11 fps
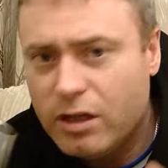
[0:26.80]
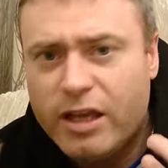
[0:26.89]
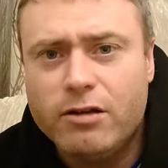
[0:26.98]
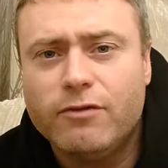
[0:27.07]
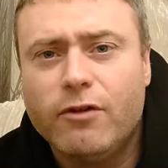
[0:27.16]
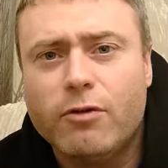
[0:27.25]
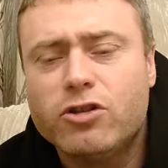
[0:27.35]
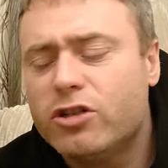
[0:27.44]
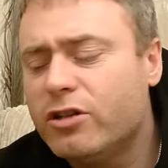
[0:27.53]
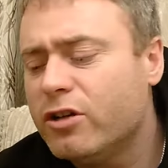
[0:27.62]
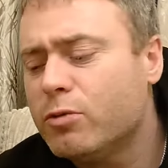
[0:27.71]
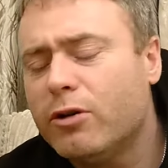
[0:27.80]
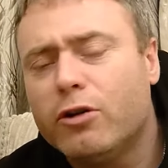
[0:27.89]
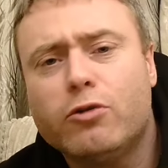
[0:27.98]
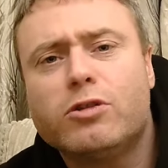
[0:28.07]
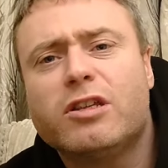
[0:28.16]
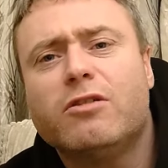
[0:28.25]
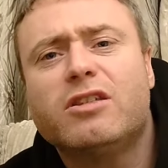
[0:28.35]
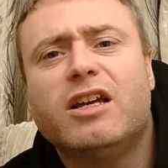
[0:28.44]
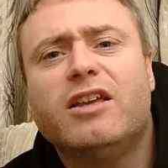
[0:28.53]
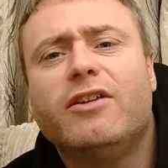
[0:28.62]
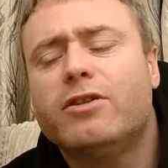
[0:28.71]
Hint of orange in there as well, and I'd also
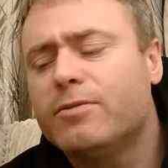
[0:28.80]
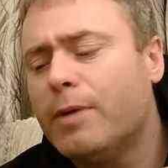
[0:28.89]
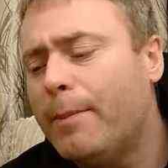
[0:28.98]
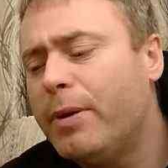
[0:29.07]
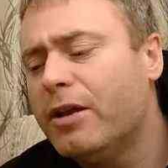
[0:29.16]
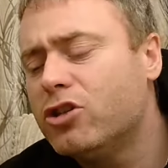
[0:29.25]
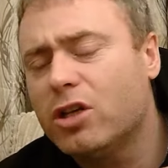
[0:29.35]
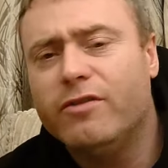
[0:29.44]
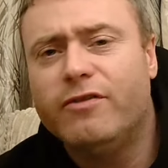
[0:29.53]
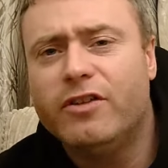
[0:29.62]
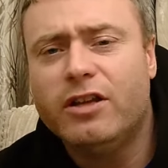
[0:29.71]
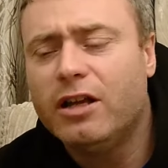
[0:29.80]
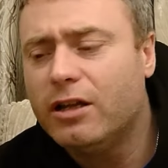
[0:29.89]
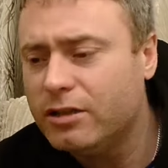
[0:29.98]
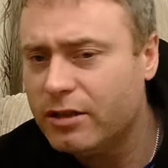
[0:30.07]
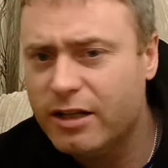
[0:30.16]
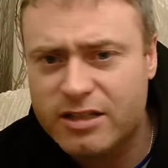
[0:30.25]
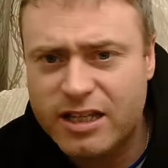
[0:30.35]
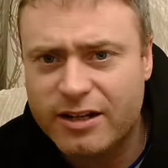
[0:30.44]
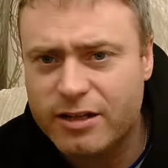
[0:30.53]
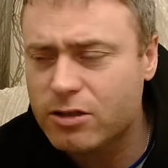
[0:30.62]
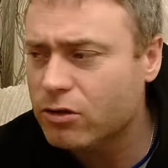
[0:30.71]
say there is a pinch of vanilla. Let's
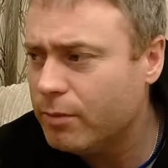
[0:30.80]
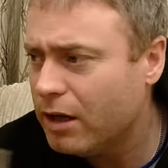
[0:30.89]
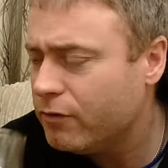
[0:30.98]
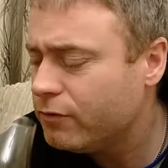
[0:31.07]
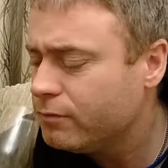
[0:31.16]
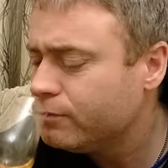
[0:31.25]
take this on the mouth.